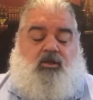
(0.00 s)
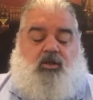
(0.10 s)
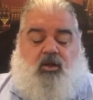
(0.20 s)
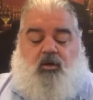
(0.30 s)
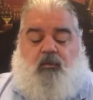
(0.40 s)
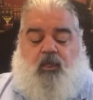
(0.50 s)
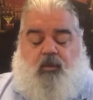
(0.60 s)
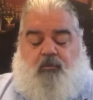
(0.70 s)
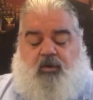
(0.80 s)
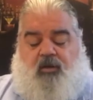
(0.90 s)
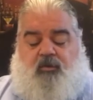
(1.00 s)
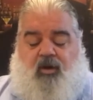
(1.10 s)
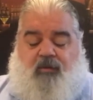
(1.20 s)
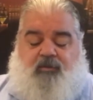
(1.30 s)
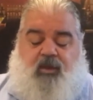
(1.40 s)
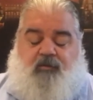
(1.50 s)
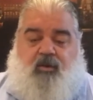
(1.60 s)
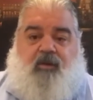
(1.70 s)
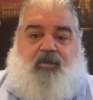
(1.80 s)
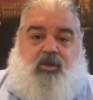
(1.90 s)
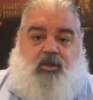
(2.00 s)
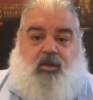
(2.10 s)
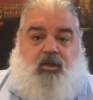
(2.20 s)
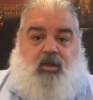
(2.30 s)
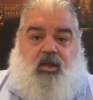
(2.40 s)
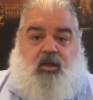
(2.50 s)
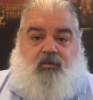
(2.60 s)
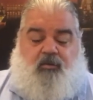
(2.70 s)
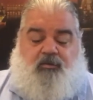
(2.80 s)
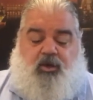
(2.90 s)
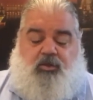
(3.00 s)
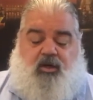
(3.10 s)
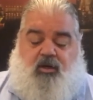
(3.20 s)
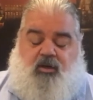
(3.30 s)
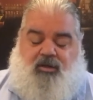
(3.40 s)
So, but if you have if you have this in your in your refrigerator,